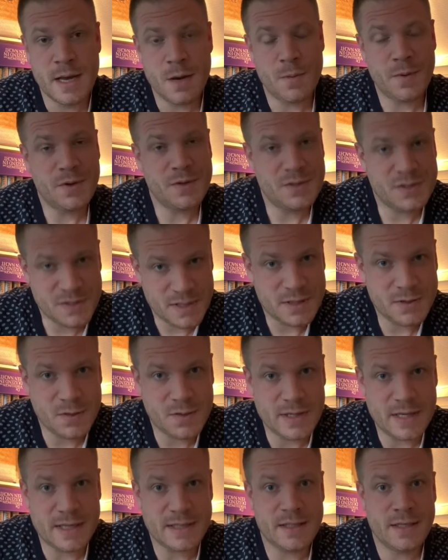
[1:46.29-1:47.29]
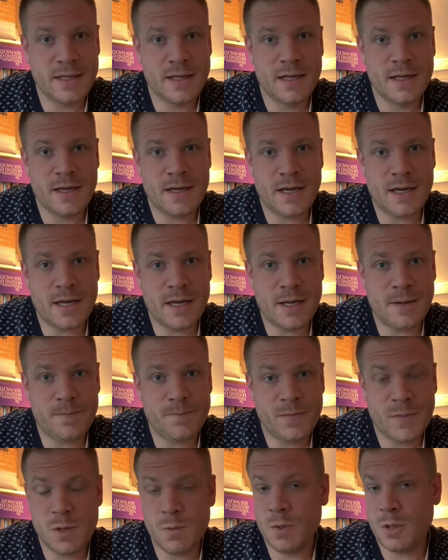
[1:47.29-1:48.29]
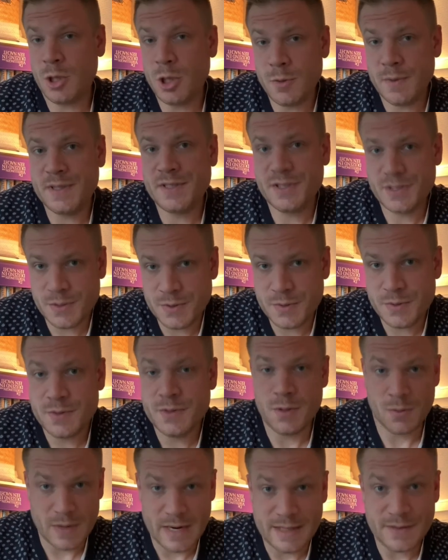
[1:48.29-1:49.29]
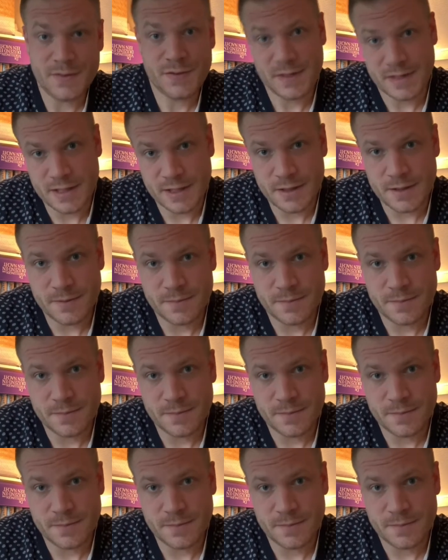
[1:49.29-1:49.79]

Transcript: When you stick to that, you will always do the right thing.